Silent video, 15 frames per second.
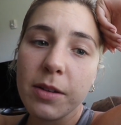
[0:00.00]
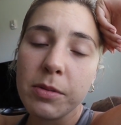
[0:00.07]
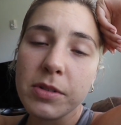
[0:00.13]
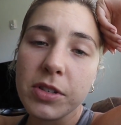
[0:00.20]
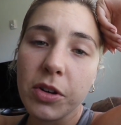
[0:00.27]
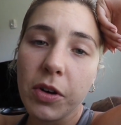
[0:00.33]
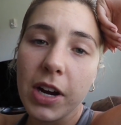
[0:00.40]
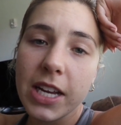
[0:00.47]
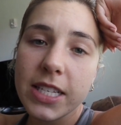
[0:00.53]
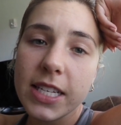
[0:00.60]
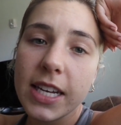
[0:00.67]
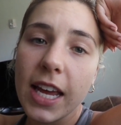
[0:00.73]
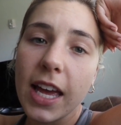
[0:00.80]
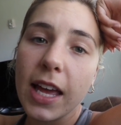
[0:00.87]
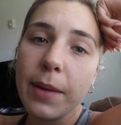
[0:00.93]
It was a
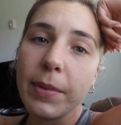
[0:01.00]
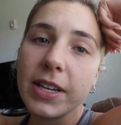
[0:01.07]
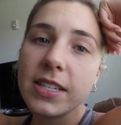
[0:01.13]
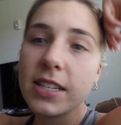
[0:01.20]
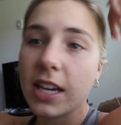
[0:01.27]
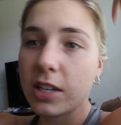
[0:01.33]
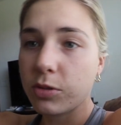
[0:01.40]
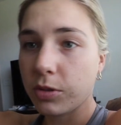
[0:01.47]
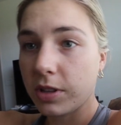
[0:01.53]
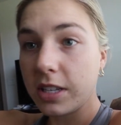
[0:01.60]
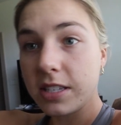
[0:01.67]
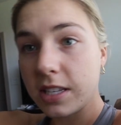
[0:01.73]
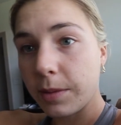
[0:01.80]
crazy day. My schedule this